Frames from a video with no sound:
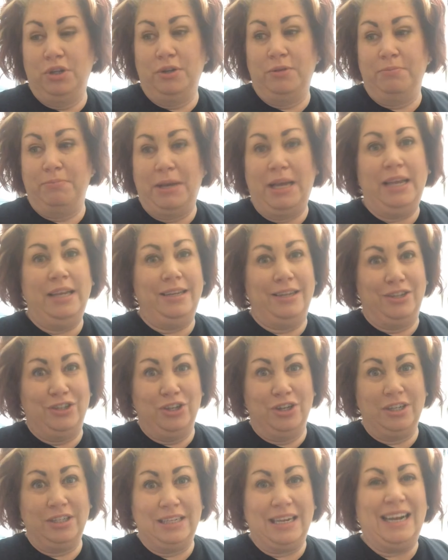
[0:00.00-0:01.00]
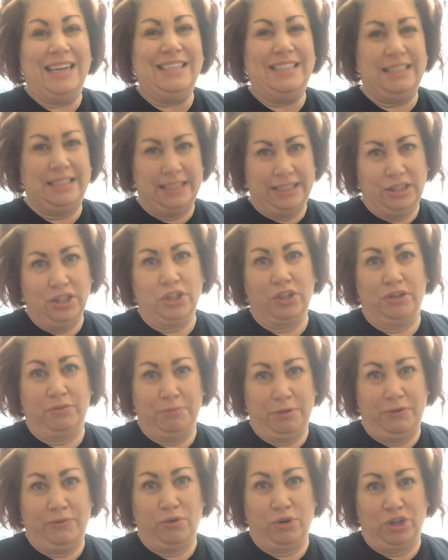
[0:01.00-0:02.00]
made and cooked, I did learn
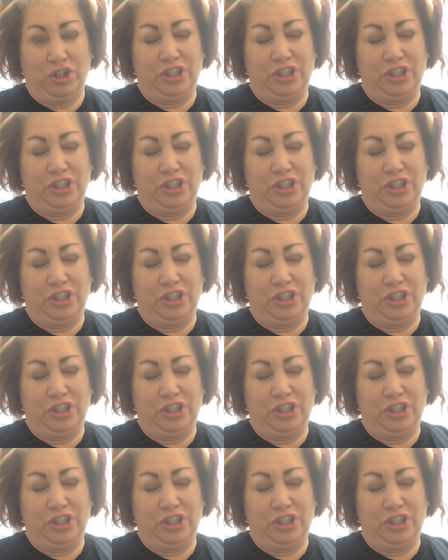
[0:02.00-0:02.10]
before